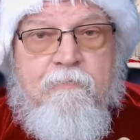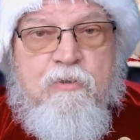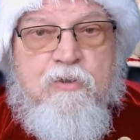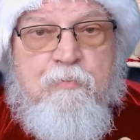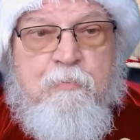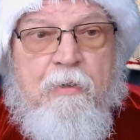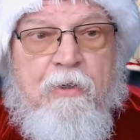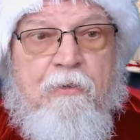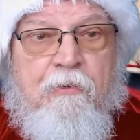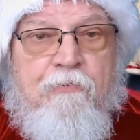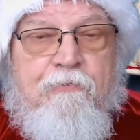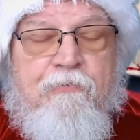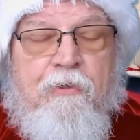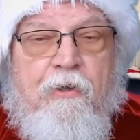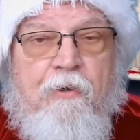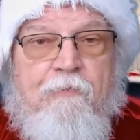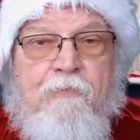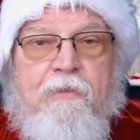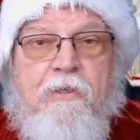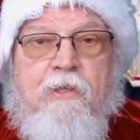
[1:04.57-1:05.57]
Sprinkles and
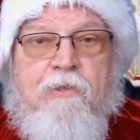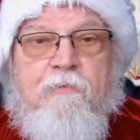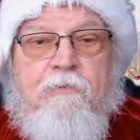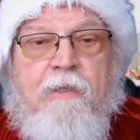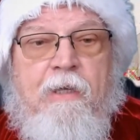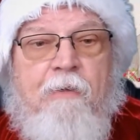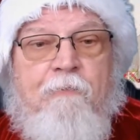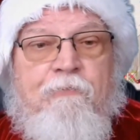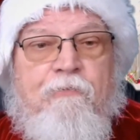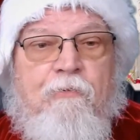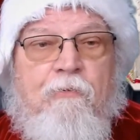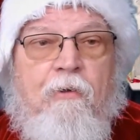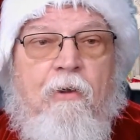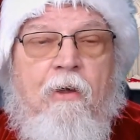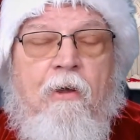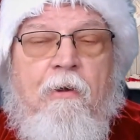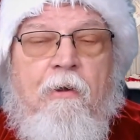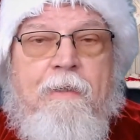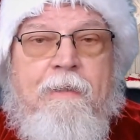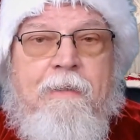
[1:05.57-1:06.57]
all the other elves are
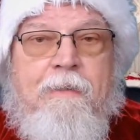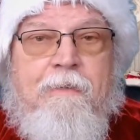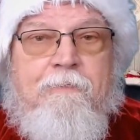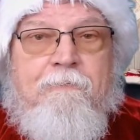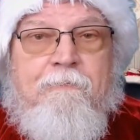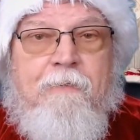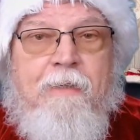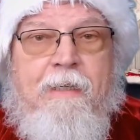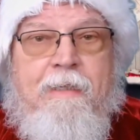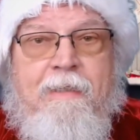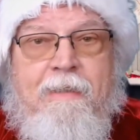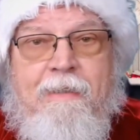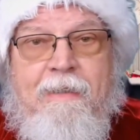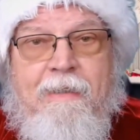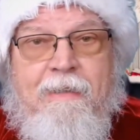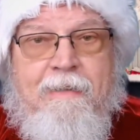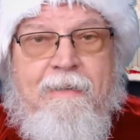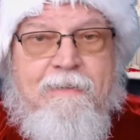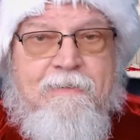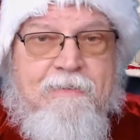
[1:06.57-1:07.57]
all getting ready,
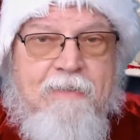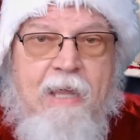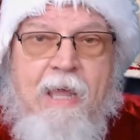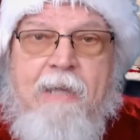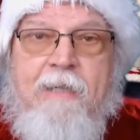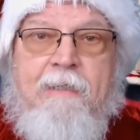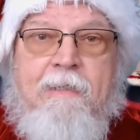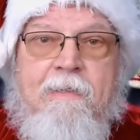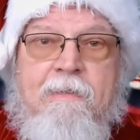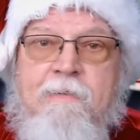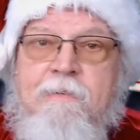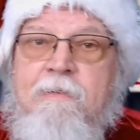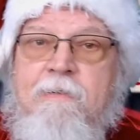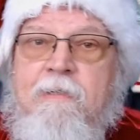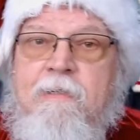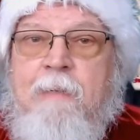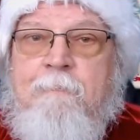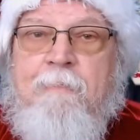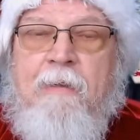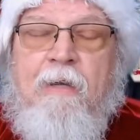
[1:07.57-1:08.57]
getting excited
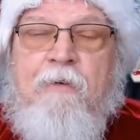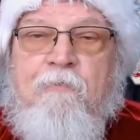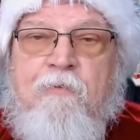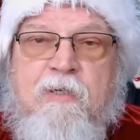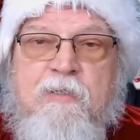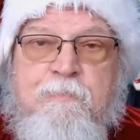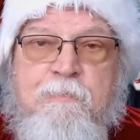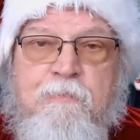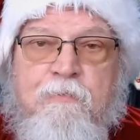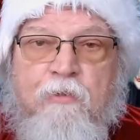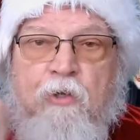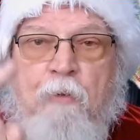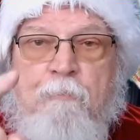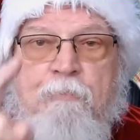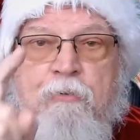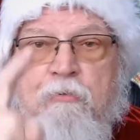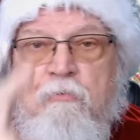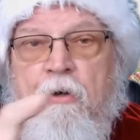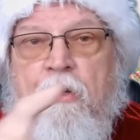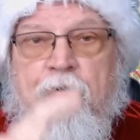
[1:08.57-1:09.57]
about Christmas. I hope
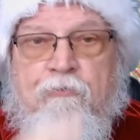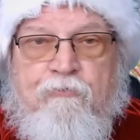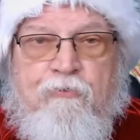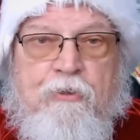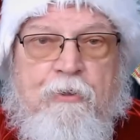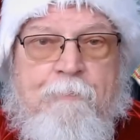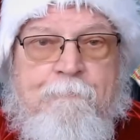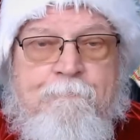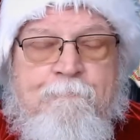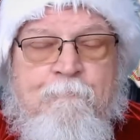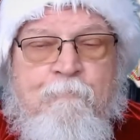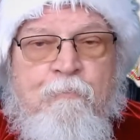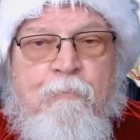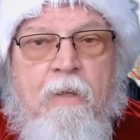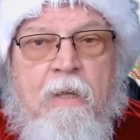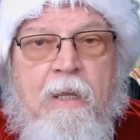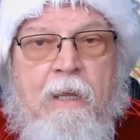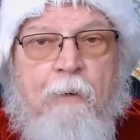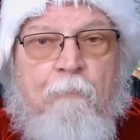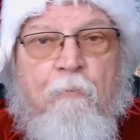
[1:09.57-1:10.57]
you are too.
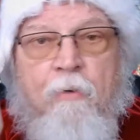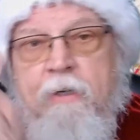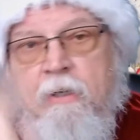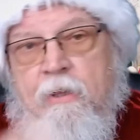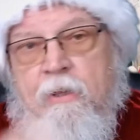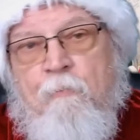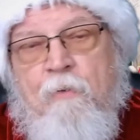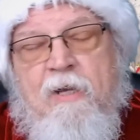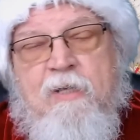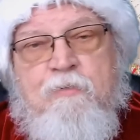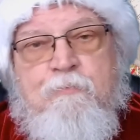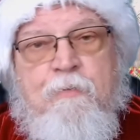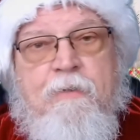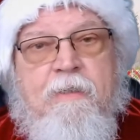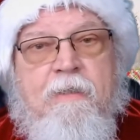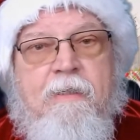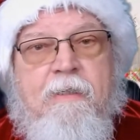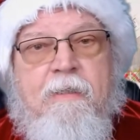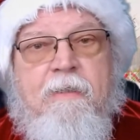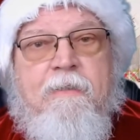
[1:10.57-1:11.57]
And one of the ways we
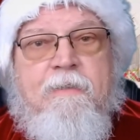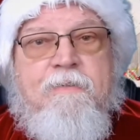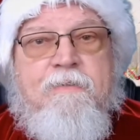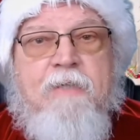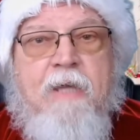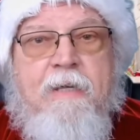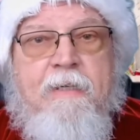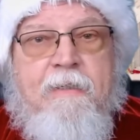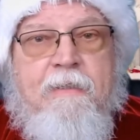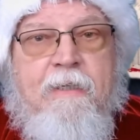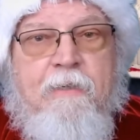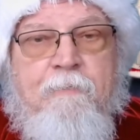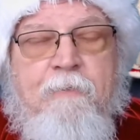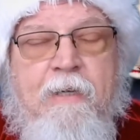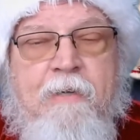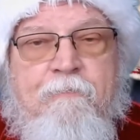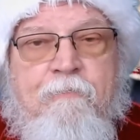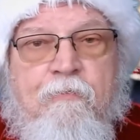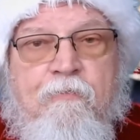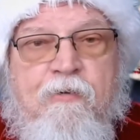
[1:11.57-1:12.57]
can get excited and get
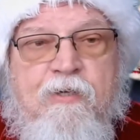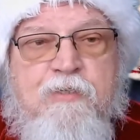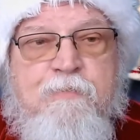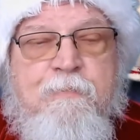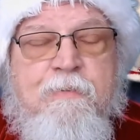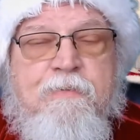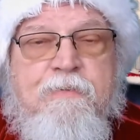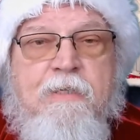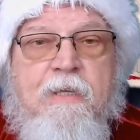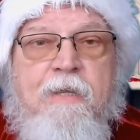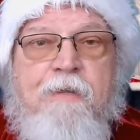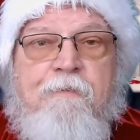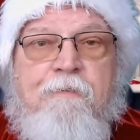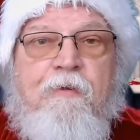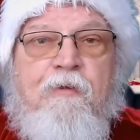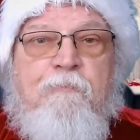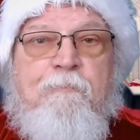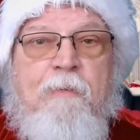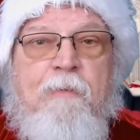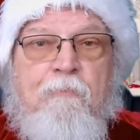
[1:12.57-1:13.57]
ready for Christmas
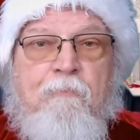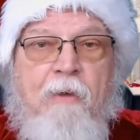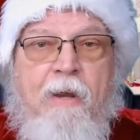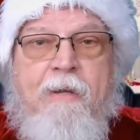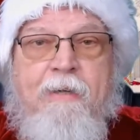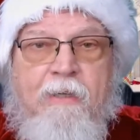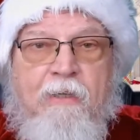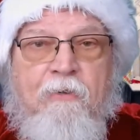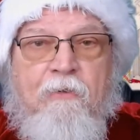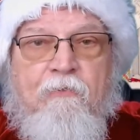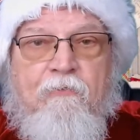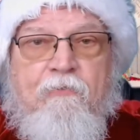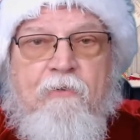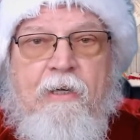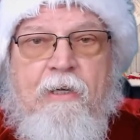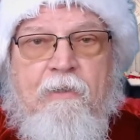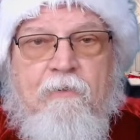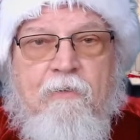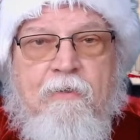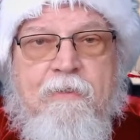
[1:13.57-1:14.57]
is being right here on
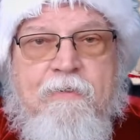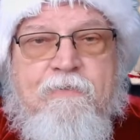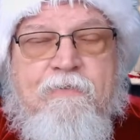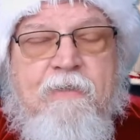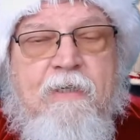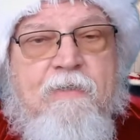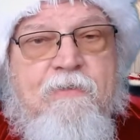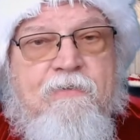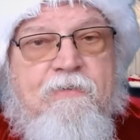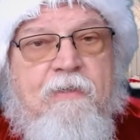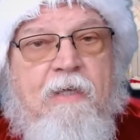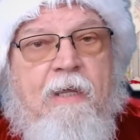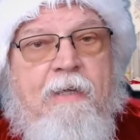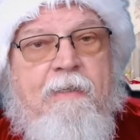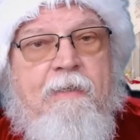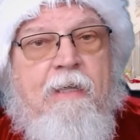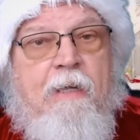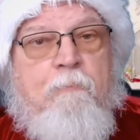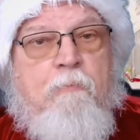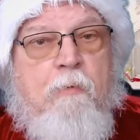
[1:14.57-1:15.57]

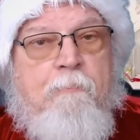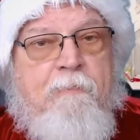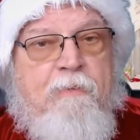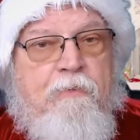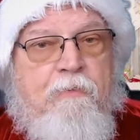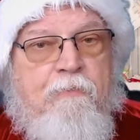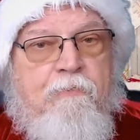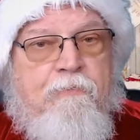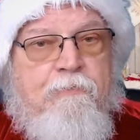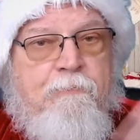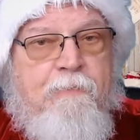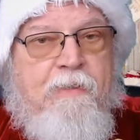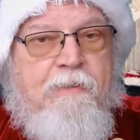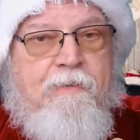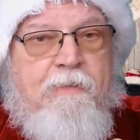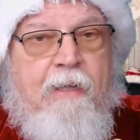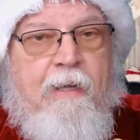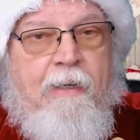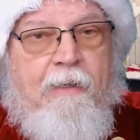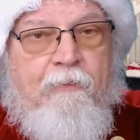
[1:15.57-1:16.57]
SantaClausSays.net, where we do three
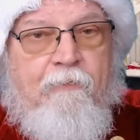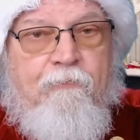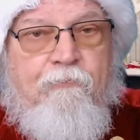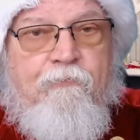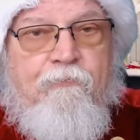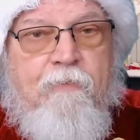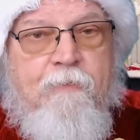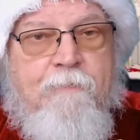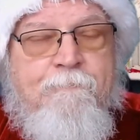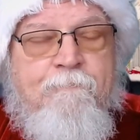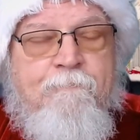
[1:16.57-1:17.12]
things.